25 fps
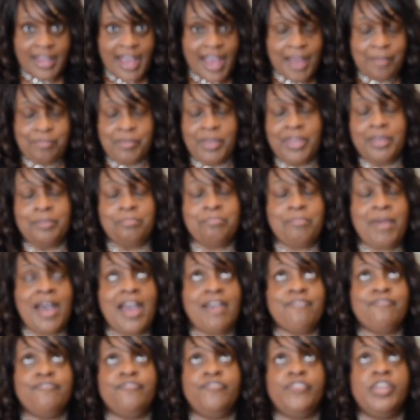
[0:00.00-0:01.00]
I mean,
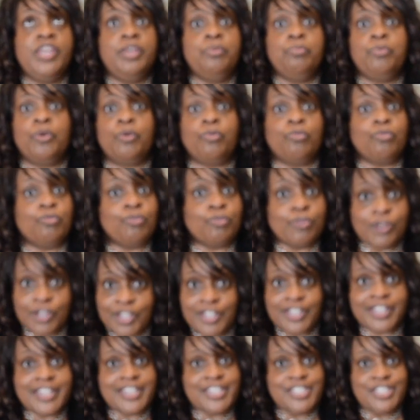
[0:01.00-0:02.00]
my feet were
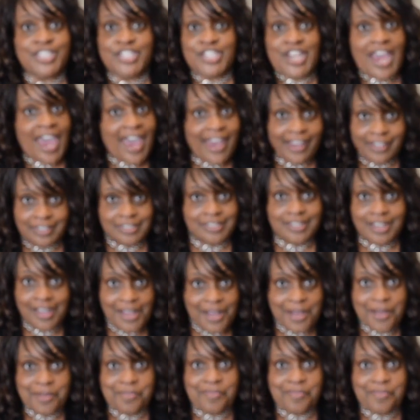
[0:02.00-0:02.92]
really jacked up.